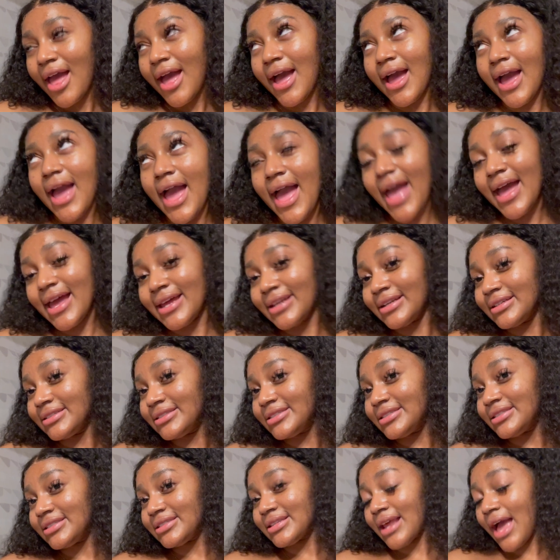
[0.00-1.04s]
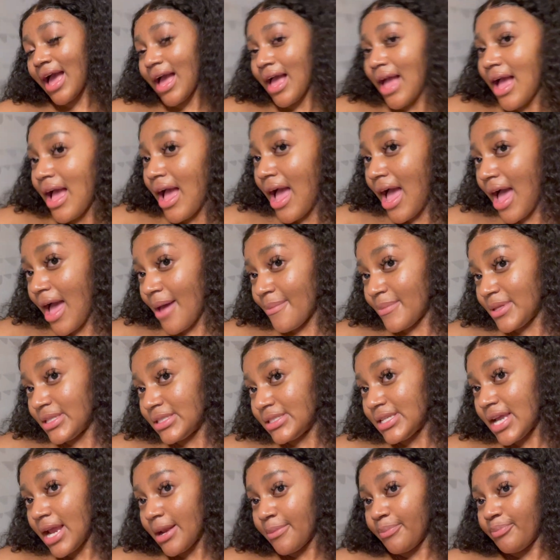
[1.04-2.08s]
And I
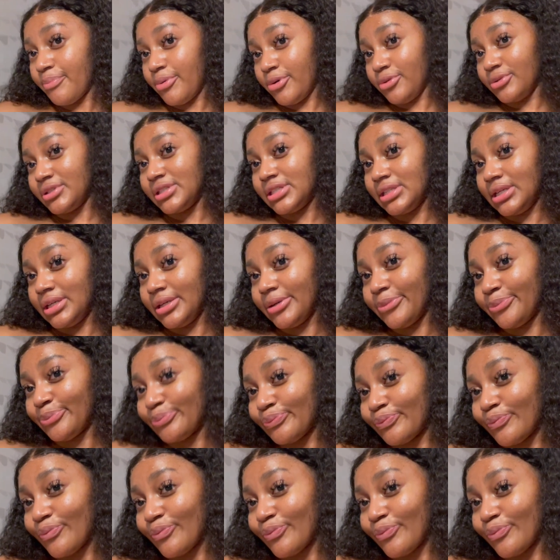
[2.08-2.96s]
maintain beauty.